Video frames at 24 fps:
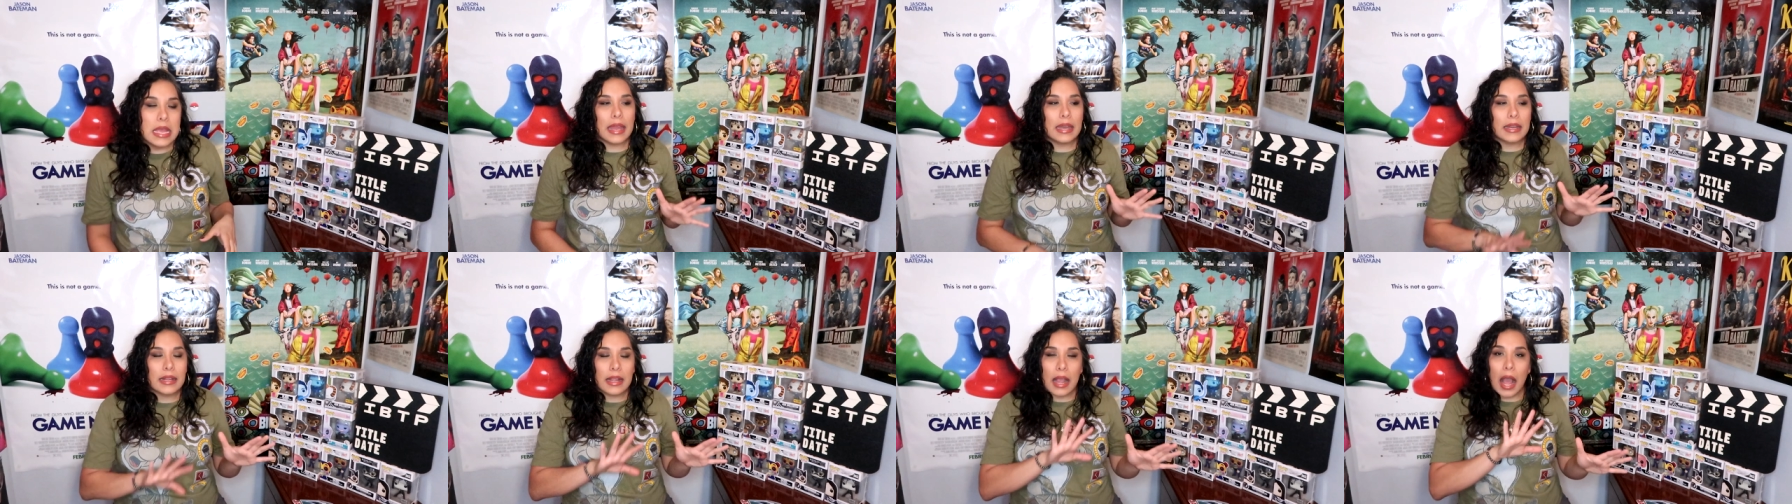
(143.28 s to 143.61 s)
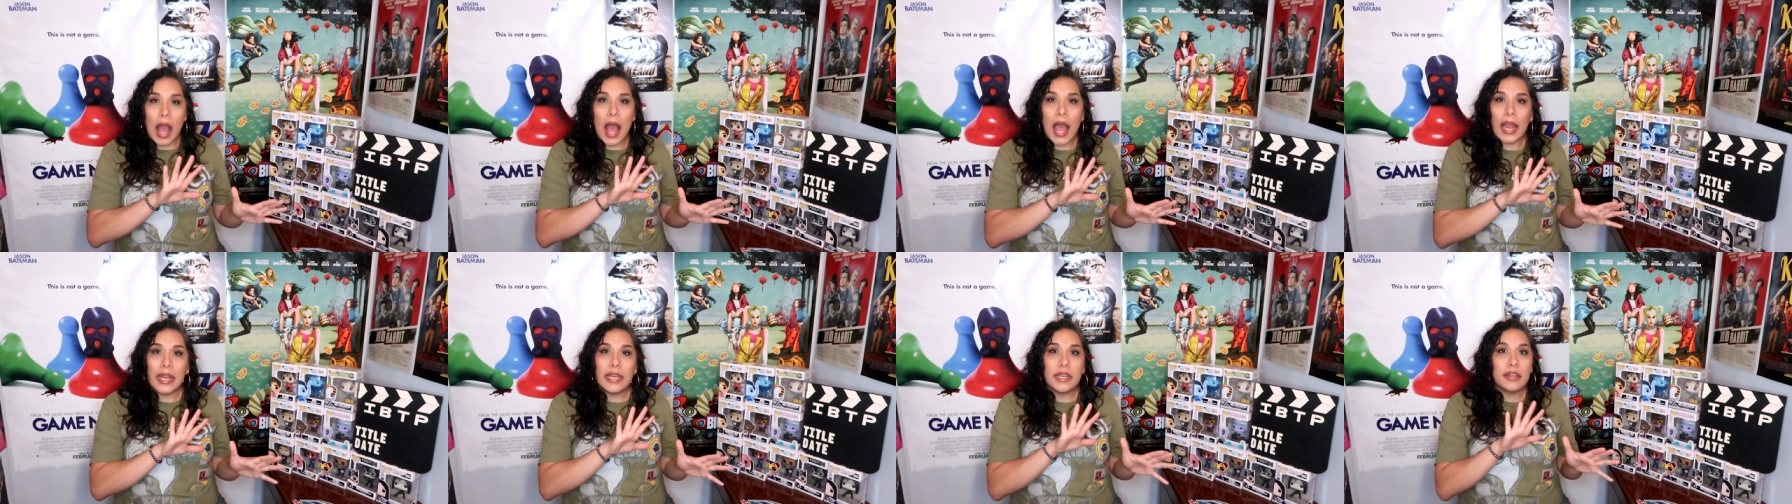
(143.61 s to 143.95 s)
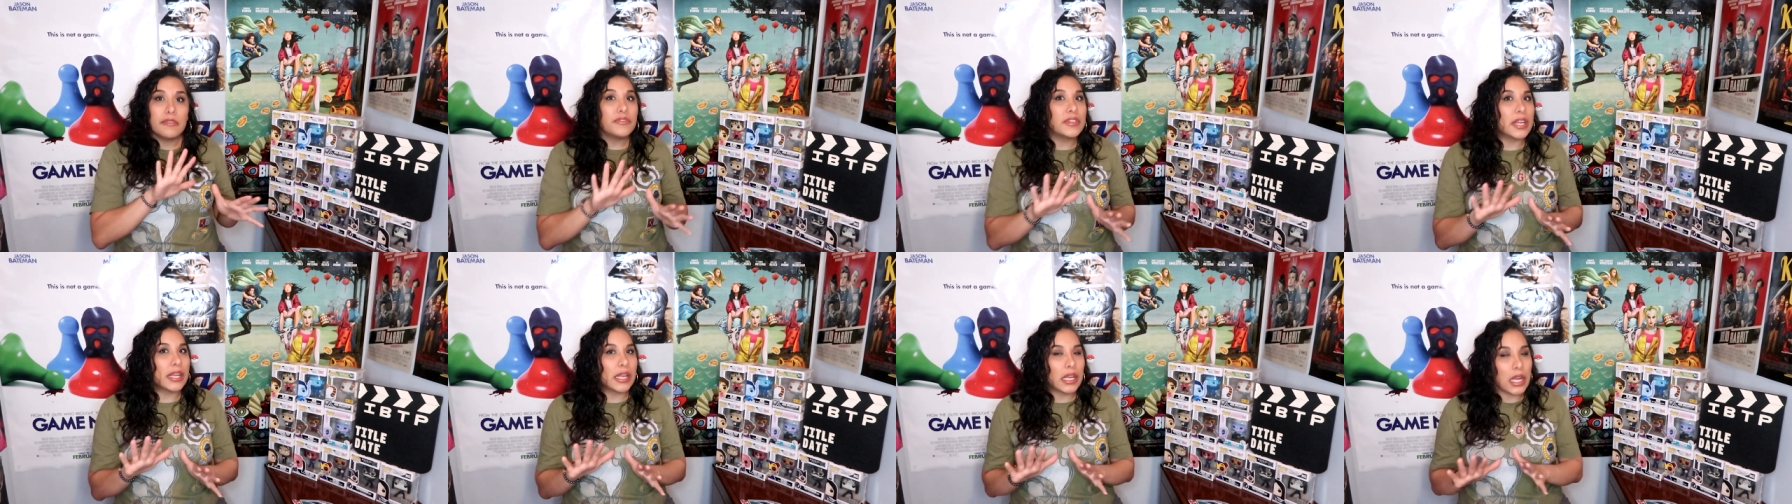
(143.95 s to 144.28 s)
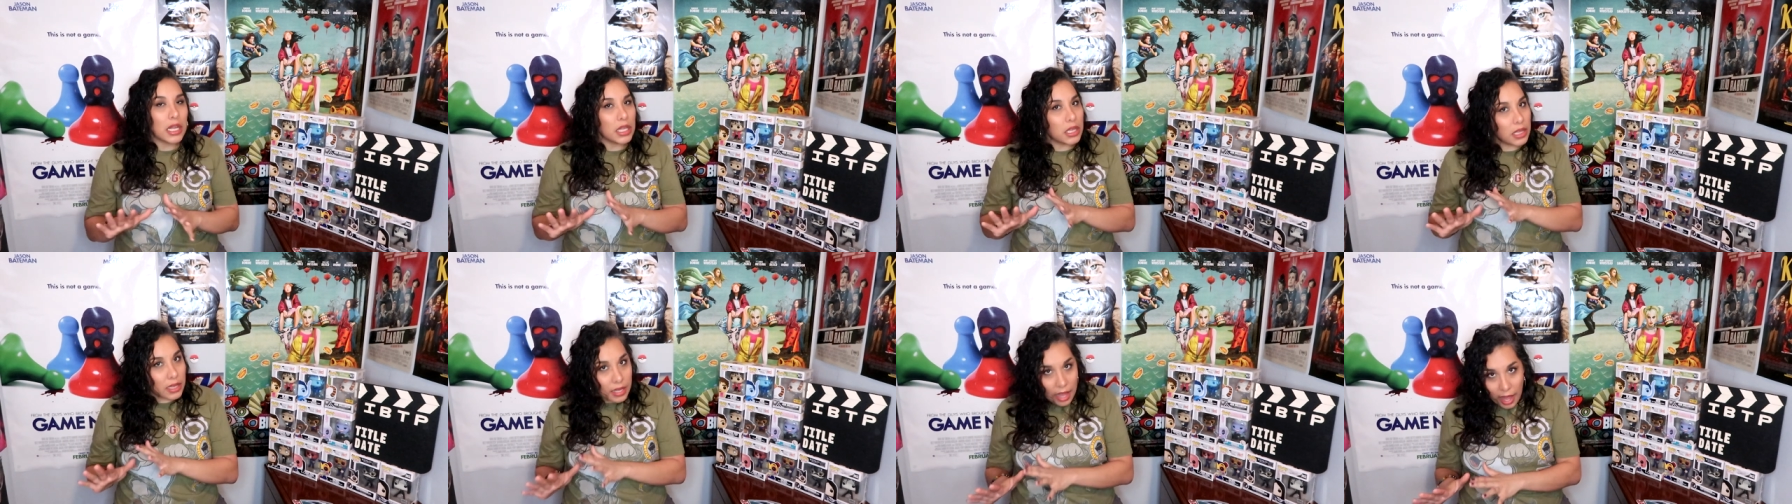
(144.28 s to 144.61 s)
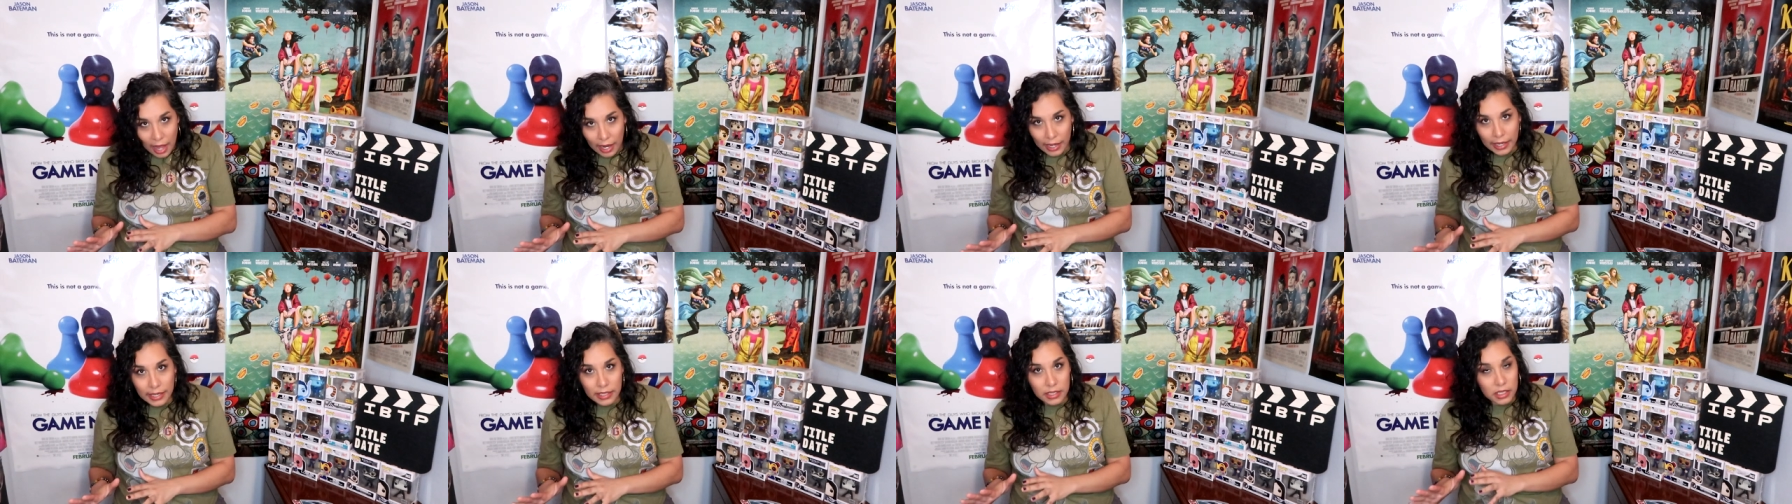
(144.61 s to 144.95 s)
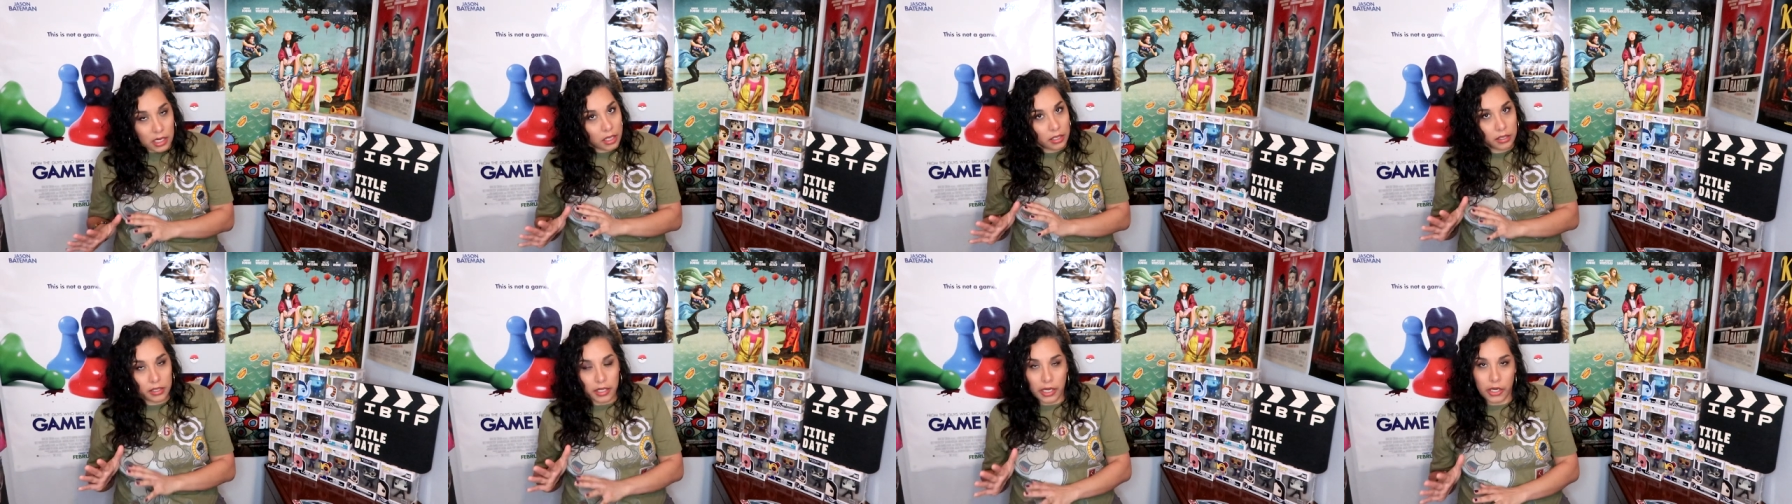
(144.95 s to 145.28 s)
it kind of declined
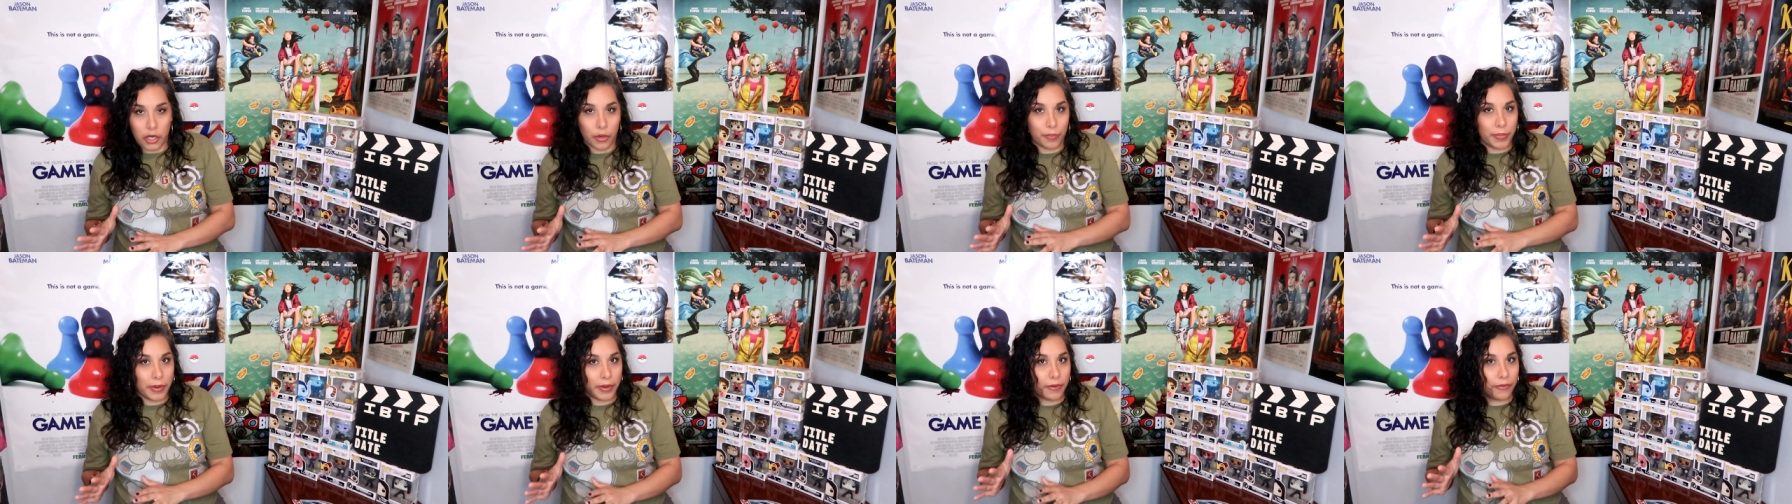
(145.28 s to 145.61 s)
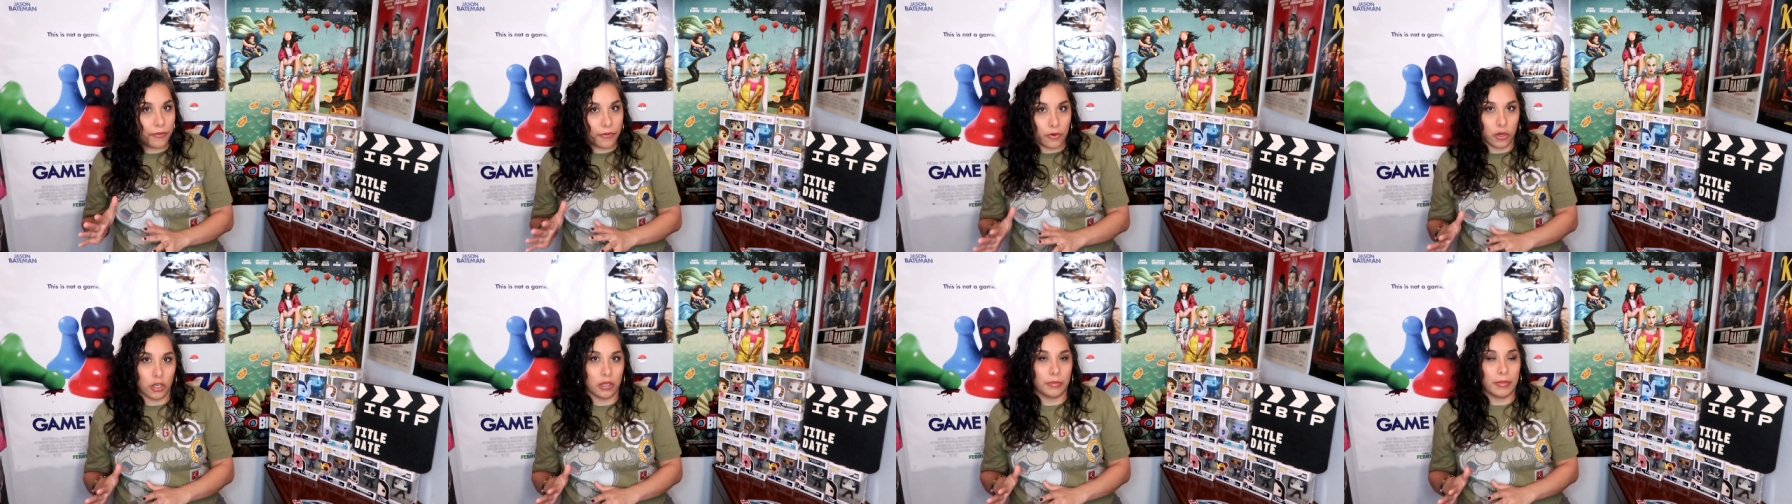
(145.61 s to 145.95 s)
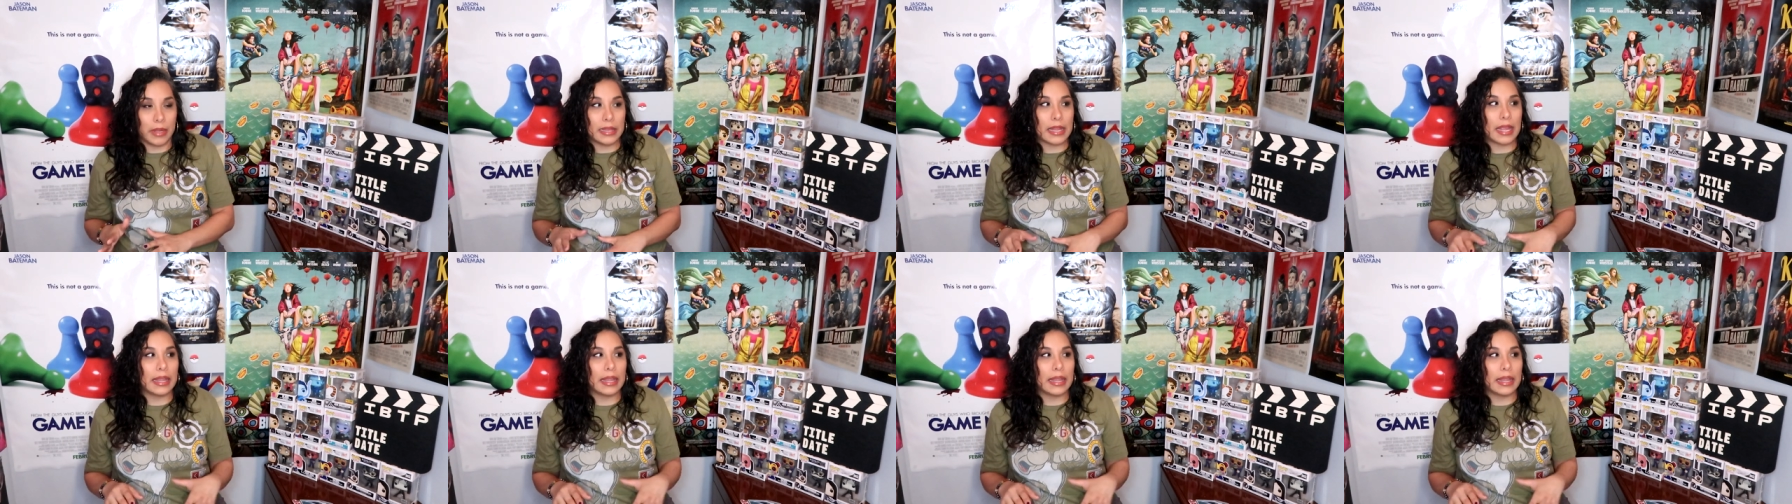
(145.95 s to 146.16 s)
a little bit for me.